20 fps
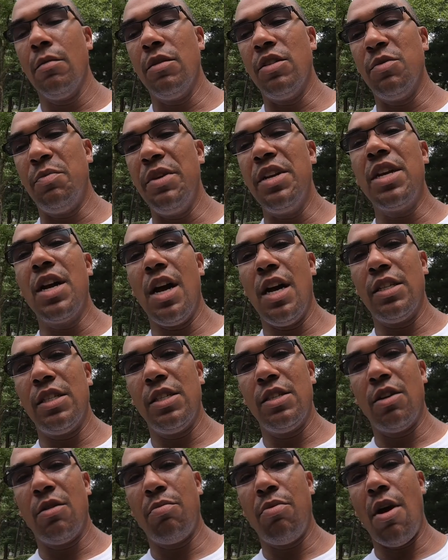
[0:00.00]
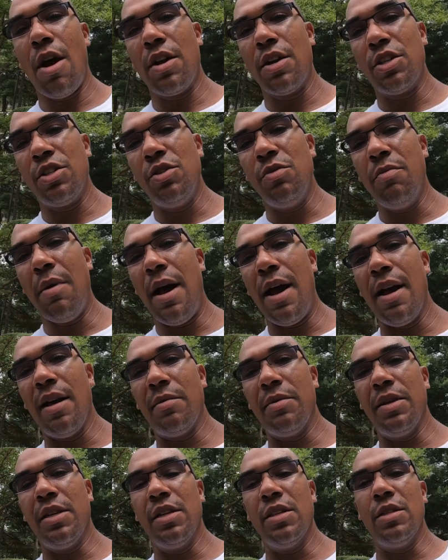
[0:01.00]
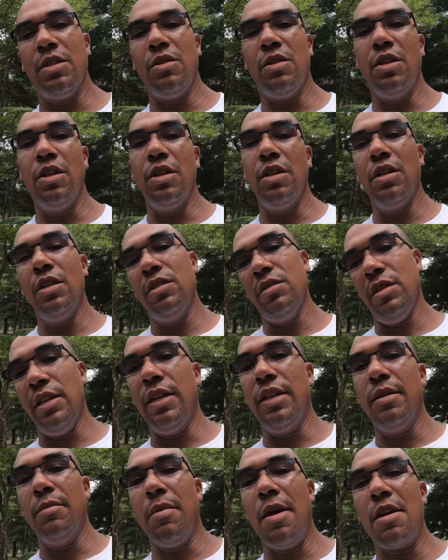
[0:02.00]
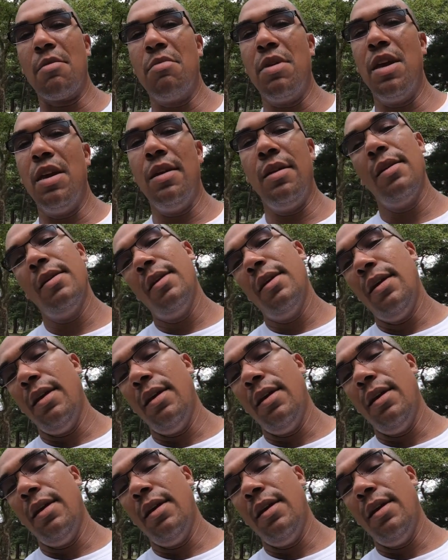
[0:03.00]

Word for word: just be conscious of the products you buy because you could end up like me